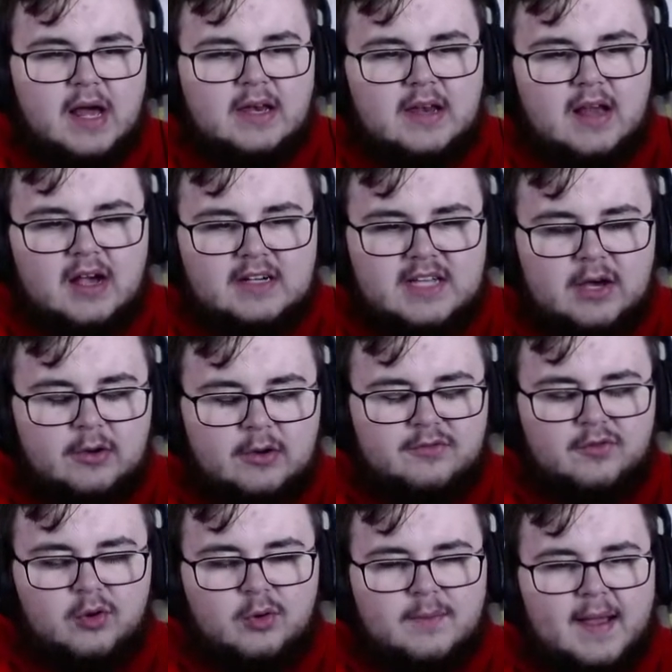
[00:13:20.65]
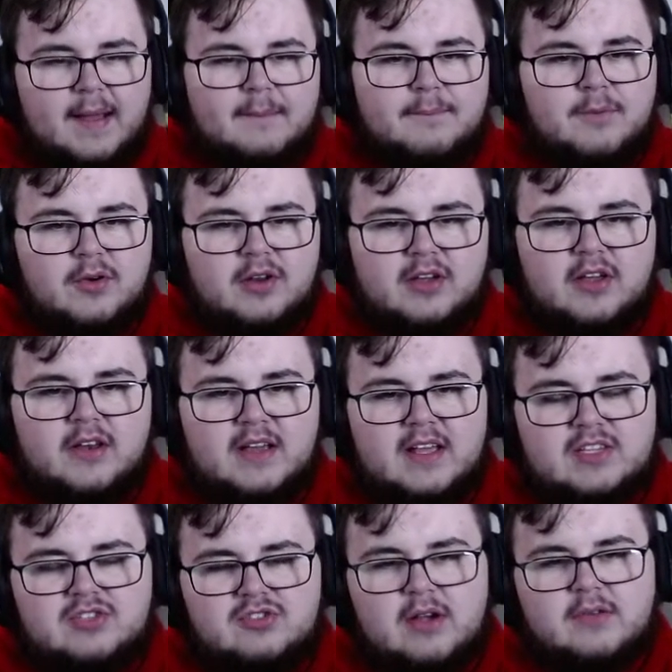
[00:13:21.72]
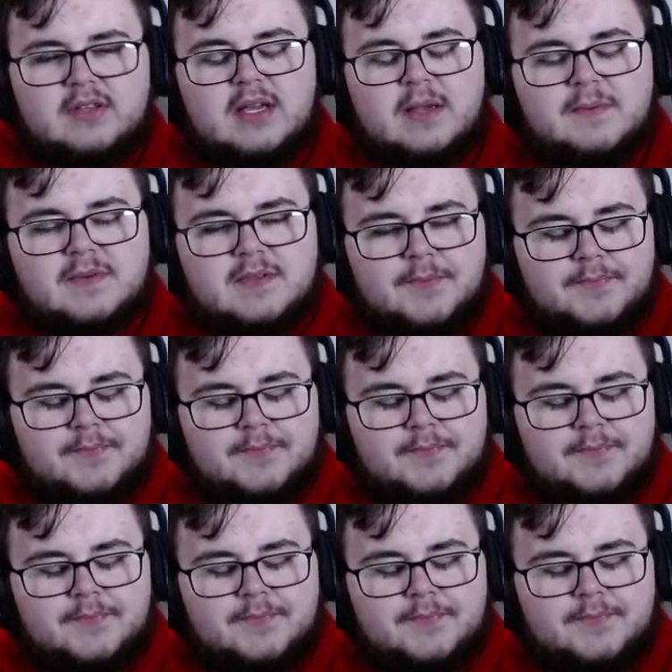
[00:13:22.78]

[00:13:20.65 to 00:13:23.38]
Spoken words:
Noctile, and Rotom, I'm pretty good against ground types.